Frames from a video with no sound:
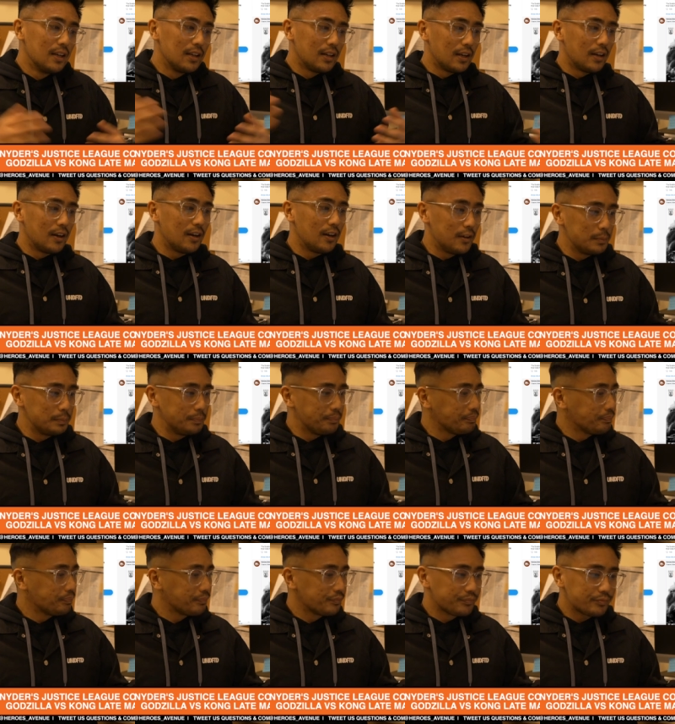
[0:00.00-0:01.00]
Um,
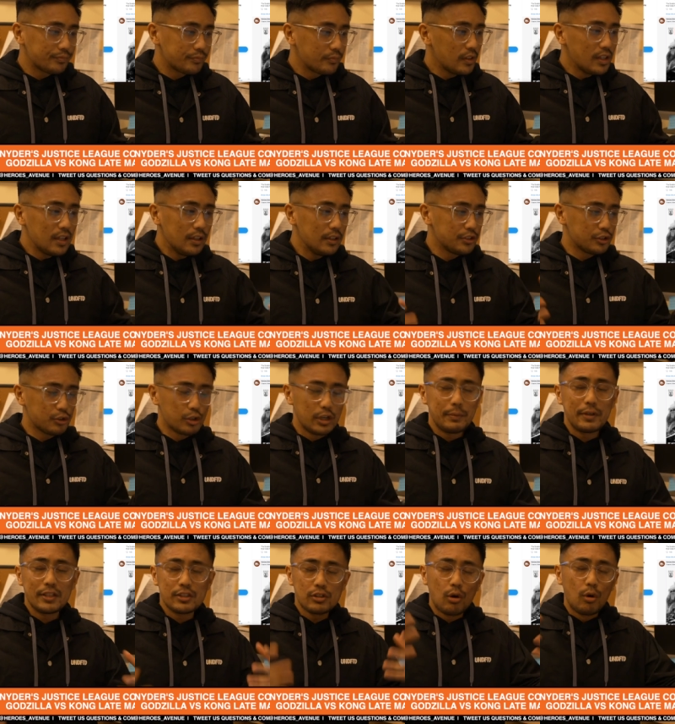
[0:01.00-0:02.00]

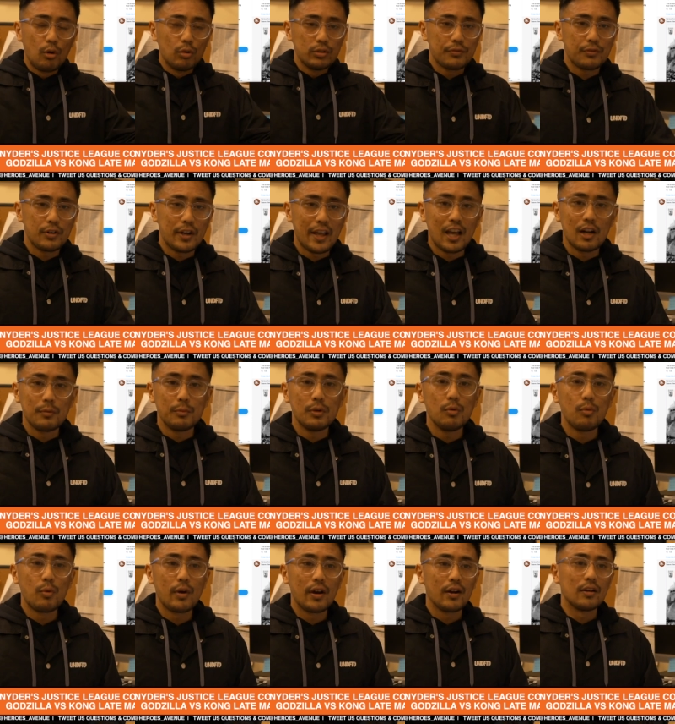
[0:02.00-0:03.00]
streaming is a whole different
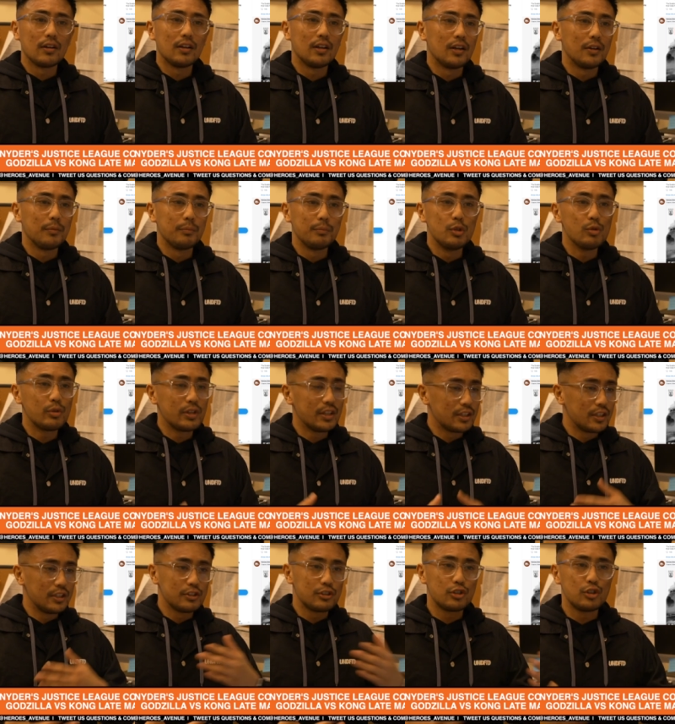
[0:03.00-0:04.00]
animal where um, you can
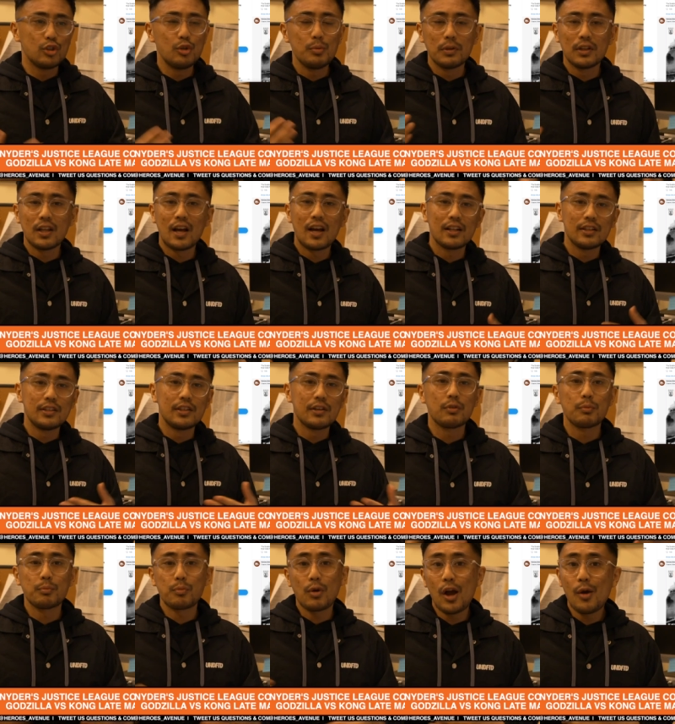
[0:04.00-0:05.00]
consume a lot of
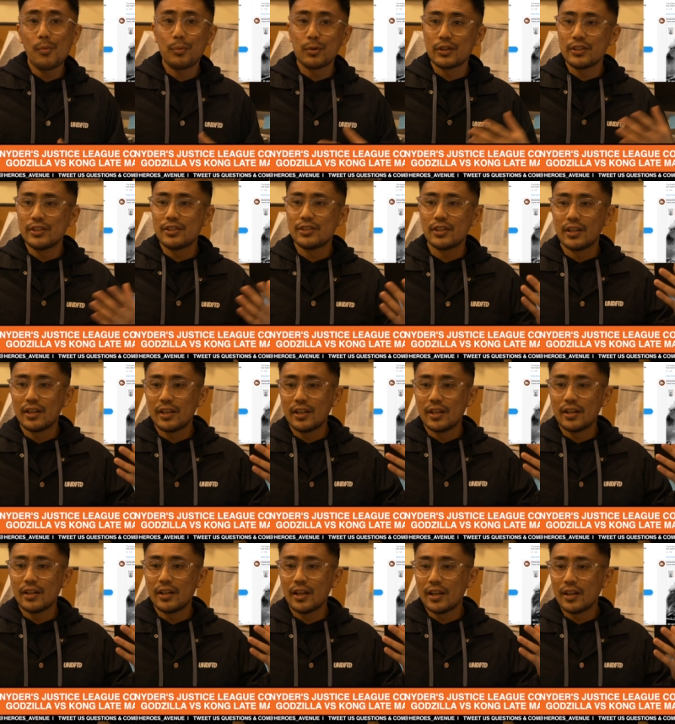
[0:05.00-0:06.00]
different properties
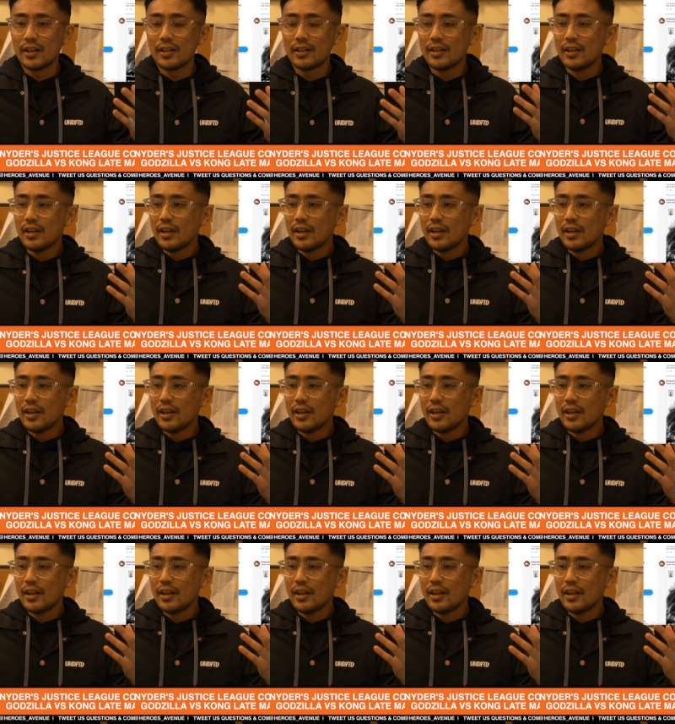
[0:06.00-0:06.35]
and and